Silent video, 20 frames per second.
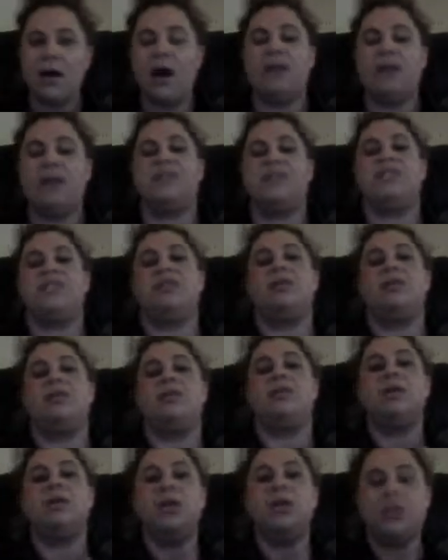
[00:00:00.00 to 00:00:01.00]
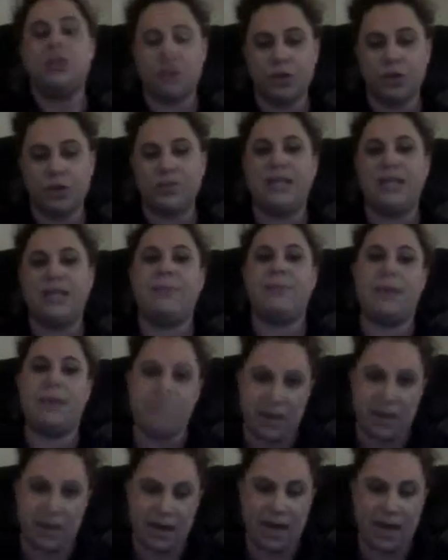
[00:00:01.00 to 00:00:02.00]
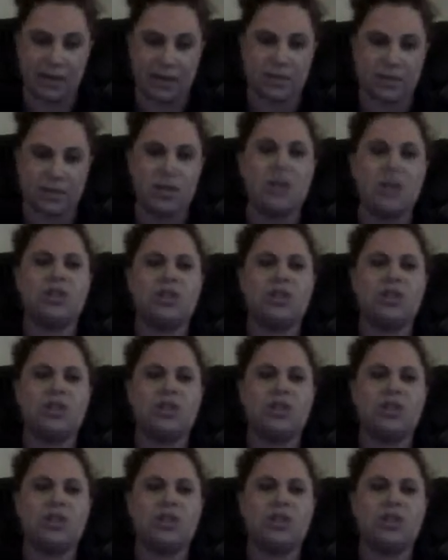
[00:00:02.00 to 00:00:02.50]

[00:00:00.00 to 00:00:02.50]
until Tuesday by midnight.